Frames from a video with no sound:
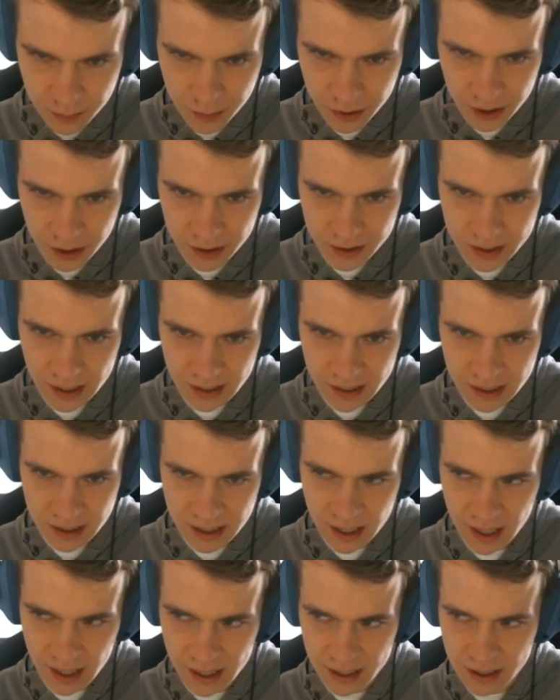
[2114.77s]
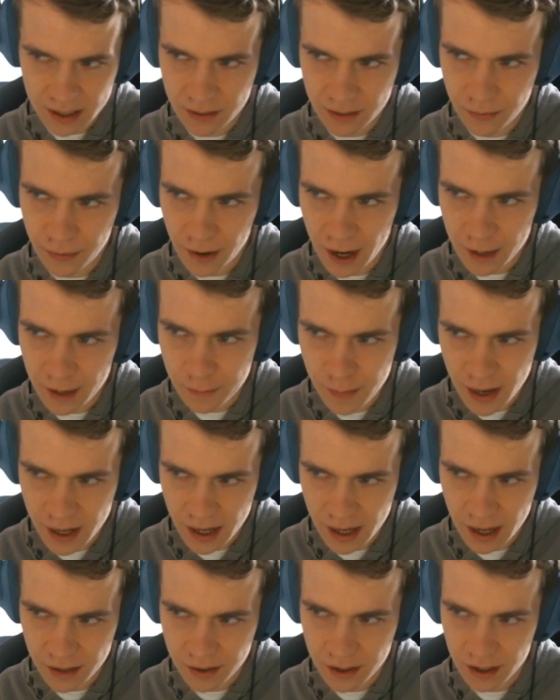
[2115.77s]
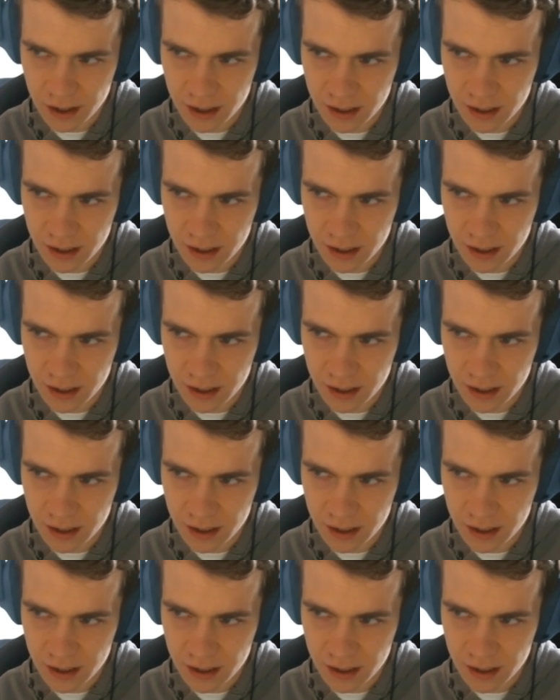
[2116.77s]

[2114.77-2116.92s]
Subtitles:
but that is like 5 mana.